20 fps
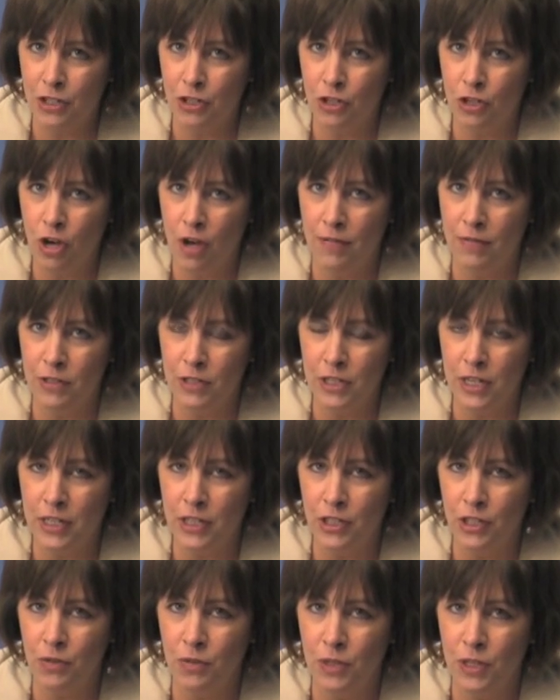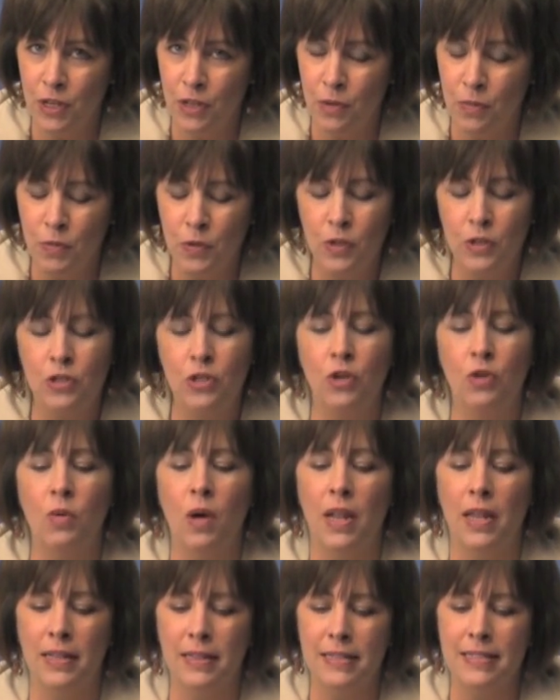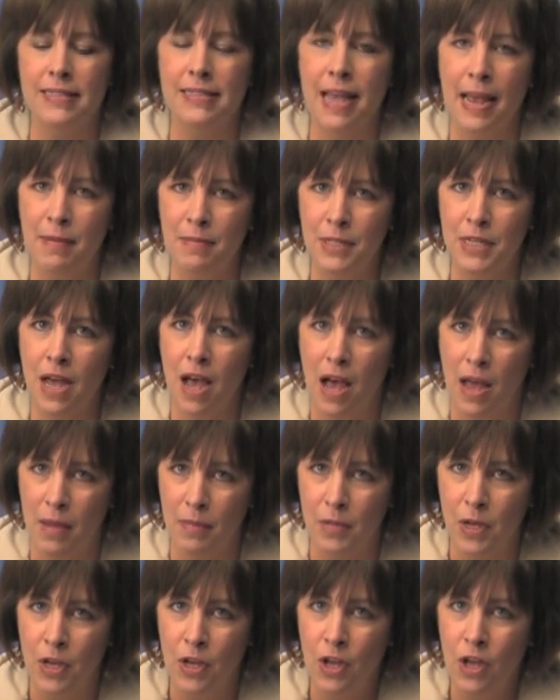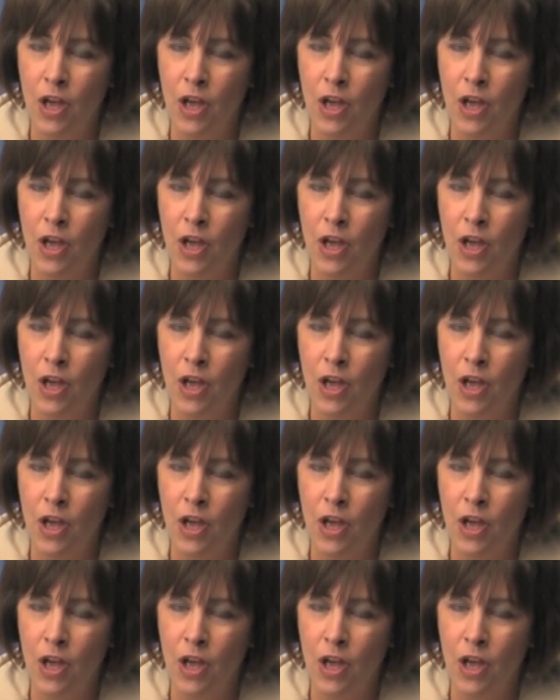to the conversation with the other person, while at the same time